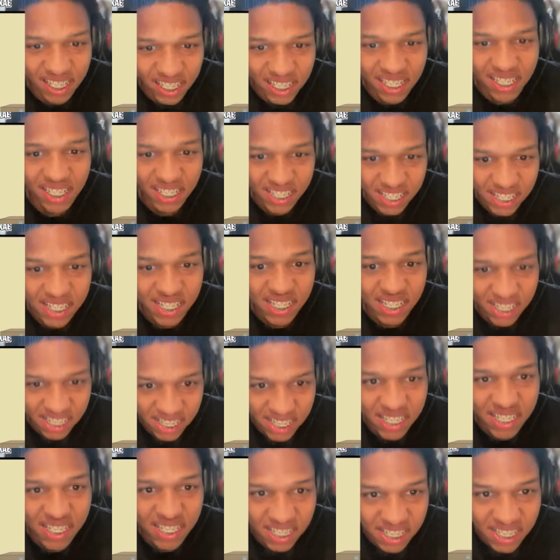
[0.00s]
yeah. No, bones are too
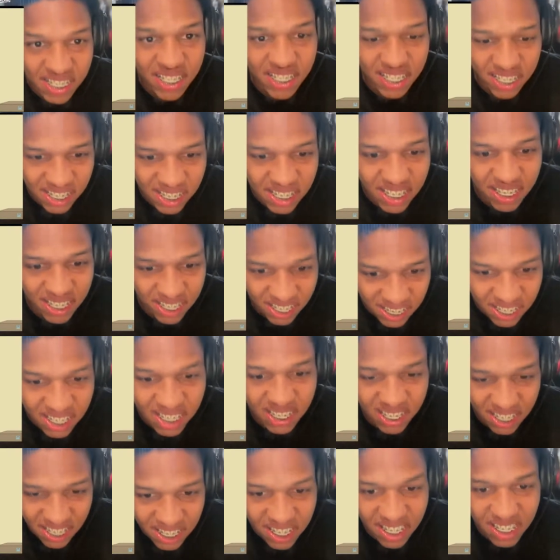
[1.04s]
big.
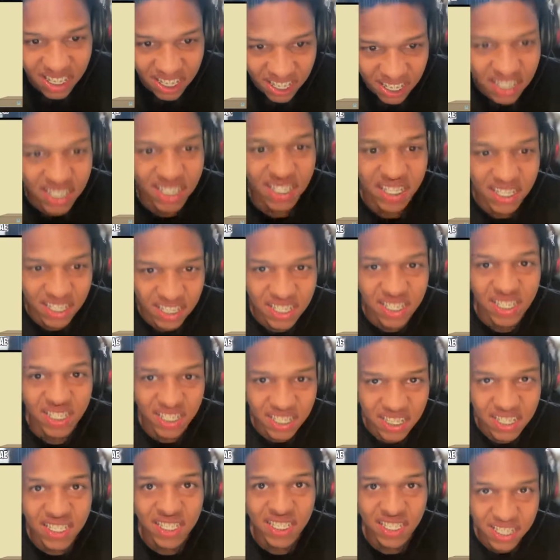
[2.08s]
But baby bones aren't.
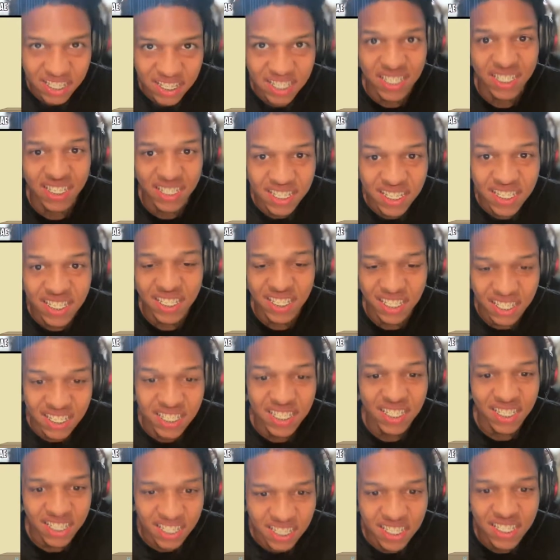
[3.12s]
No, no,
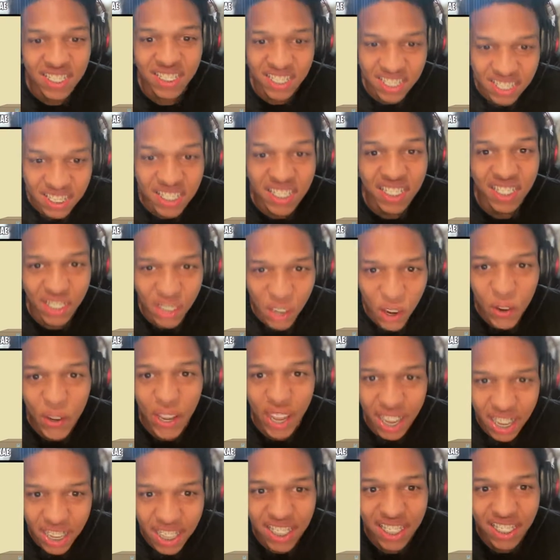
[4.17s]
no, nobody would kill a
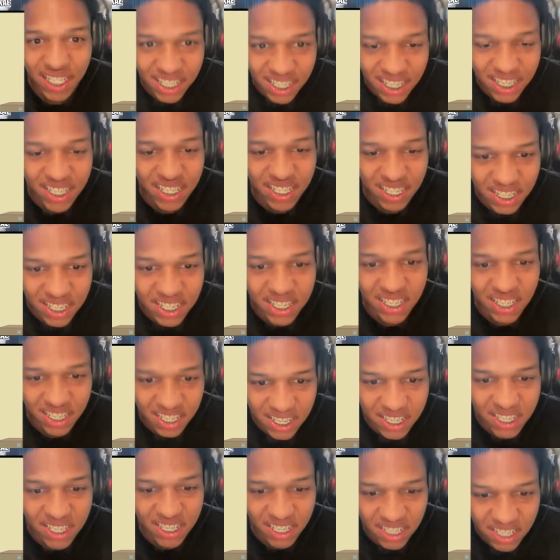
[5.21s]
bunch of babies for
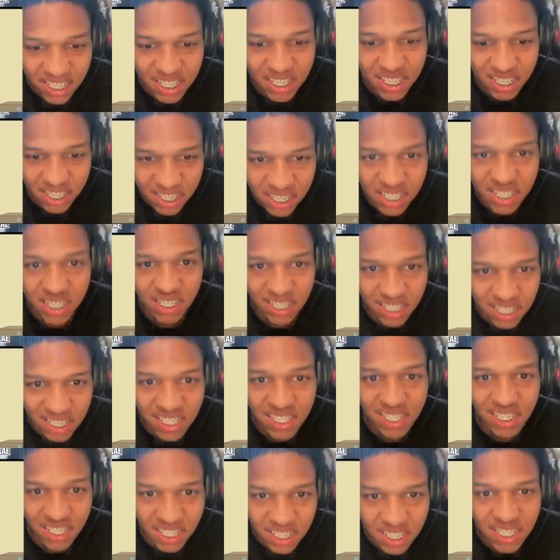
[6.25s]
maracas. How would you
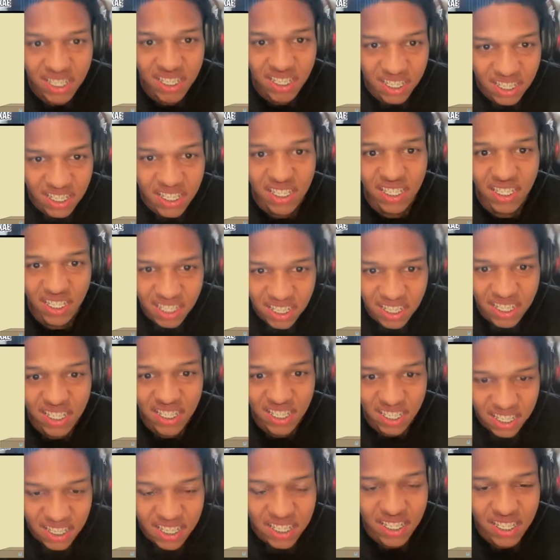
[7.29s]
kill all those babies
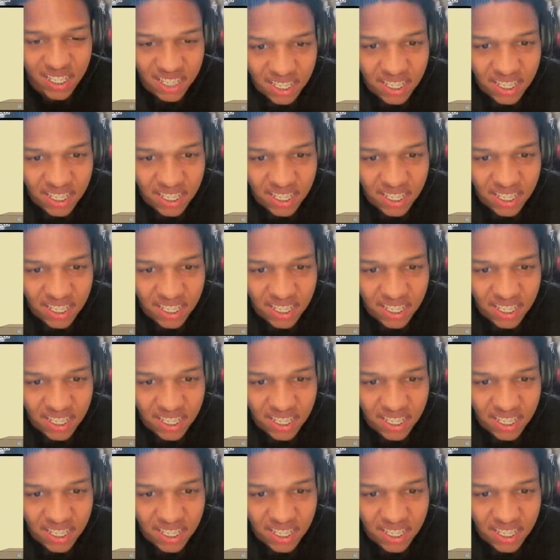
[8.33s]
anyway?